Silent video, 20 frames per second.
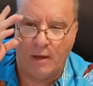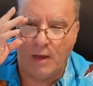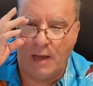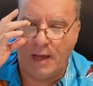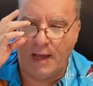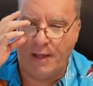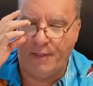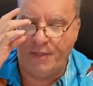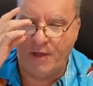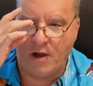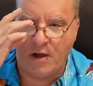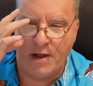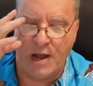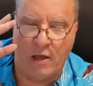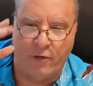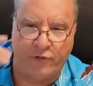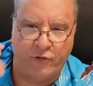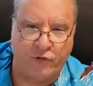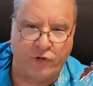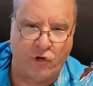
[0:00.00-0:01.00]
They are
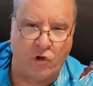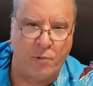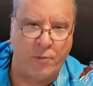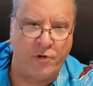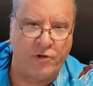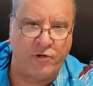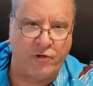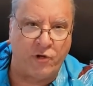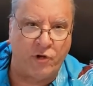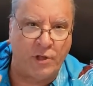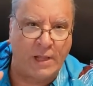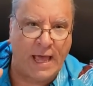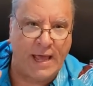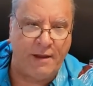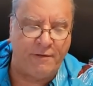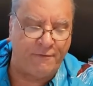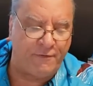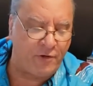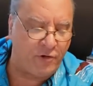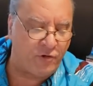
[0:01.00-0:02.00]
now skirmisher
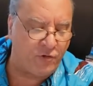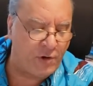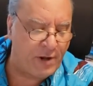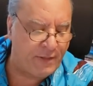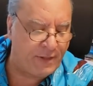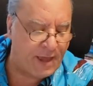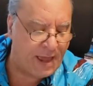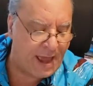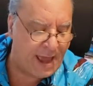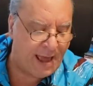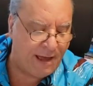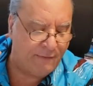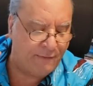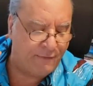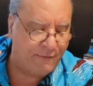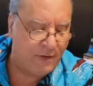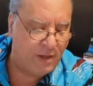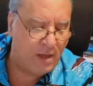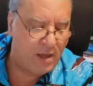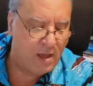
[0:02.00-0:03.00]
light infantry. They have
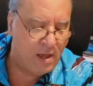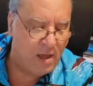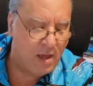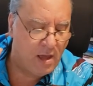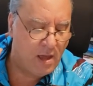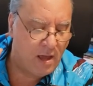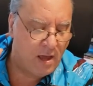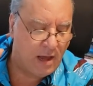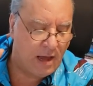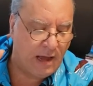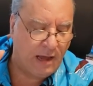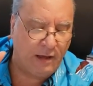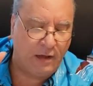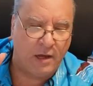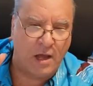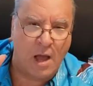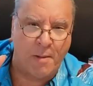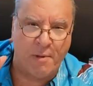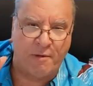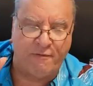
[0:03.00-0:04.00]
a
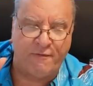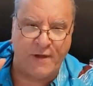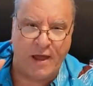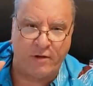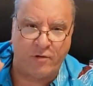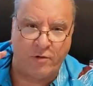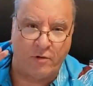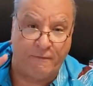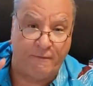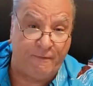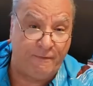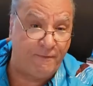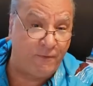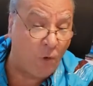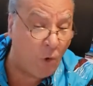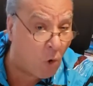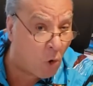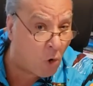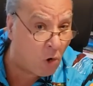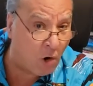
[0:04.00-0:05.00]
combat factor of
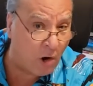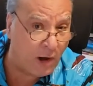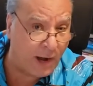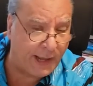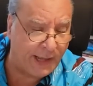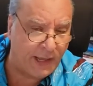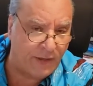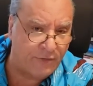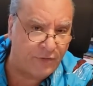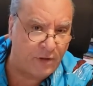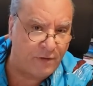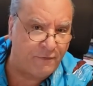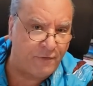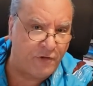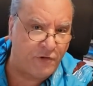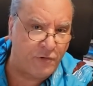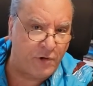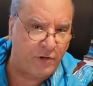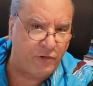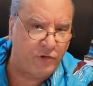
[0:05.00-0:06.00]
4 against
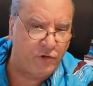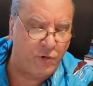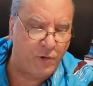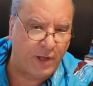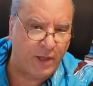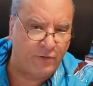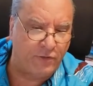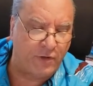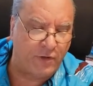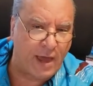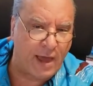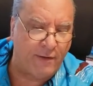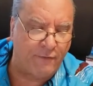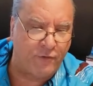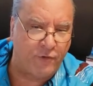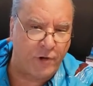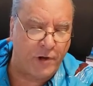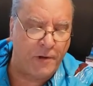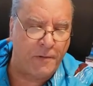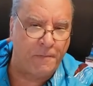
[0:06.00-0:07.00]
infantry and 2 against
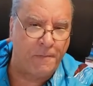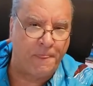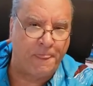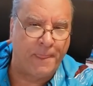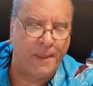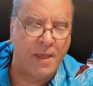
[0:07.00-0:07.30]
cavalry,